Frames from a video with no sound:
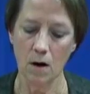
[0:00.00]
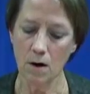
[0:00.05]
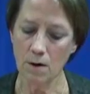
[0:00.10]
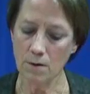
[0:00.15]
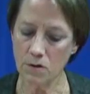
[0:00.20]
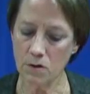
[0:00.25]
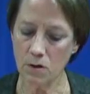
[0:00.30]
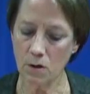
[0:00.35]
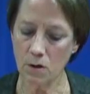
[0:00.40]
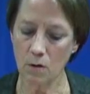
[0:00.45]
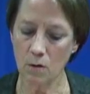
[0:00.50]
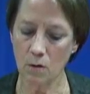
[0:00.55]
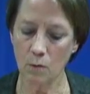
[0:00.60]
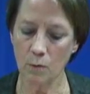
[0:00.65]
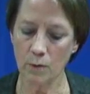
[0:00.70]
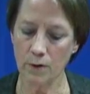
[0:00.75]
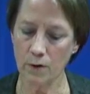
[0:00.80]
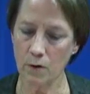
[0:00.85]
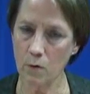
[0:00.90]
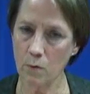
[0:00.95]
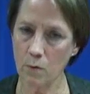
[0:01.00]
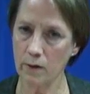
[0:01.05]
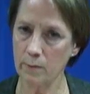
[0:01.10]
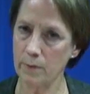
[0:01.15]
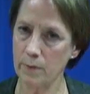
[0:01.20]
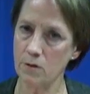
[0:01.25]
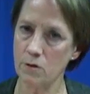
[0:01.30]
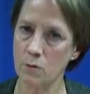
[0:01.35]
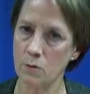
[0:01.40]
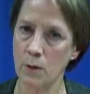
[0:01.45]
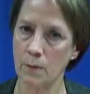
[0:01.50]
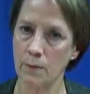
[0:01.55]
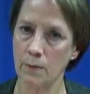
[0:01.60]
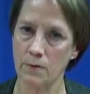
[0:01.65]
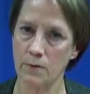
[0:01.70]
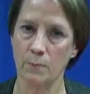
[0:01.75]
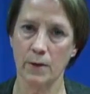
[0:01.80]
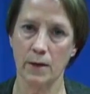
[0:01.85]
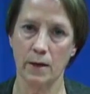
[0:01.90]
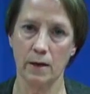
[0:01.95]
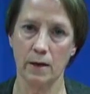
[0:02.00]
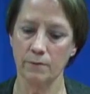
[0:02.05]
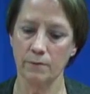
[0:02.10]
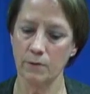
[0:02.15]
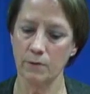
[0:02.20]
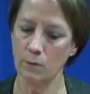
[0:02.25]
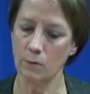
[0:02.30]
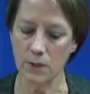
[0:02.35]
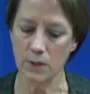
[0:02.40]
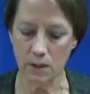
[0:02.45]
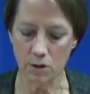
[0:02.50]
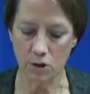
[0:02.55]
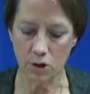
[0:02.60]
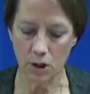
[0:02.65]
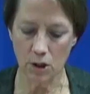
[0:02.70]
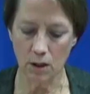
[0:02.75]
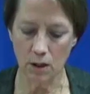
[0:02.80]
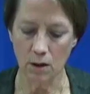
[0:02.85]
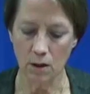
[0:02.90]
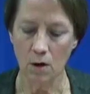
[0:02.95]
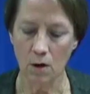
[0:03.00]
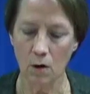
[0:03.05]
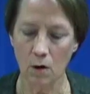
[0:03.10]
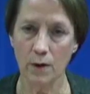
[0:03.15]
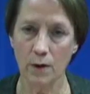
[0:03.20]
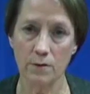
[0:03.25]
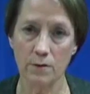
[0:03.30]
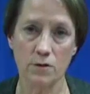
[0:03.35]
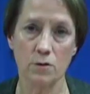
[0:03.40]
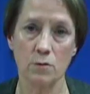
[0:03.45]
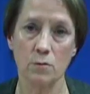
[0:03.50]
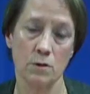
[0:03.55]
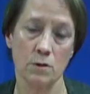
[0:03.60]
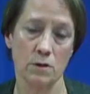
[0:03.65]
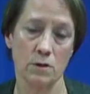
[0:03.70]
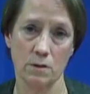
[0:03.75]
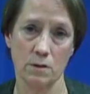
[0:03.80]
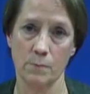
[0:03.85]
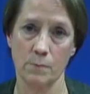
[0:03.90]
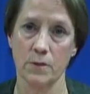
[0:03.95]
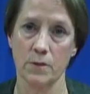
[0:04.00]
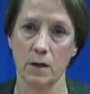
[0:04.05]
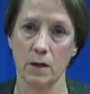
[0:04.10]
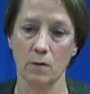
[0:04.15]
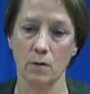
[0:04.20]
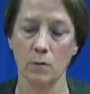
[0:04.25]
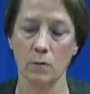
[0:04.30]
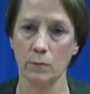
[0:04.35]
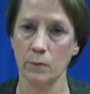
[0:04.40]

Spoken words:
Also, we don't want to be doing this behavioral teaching when a student is upset,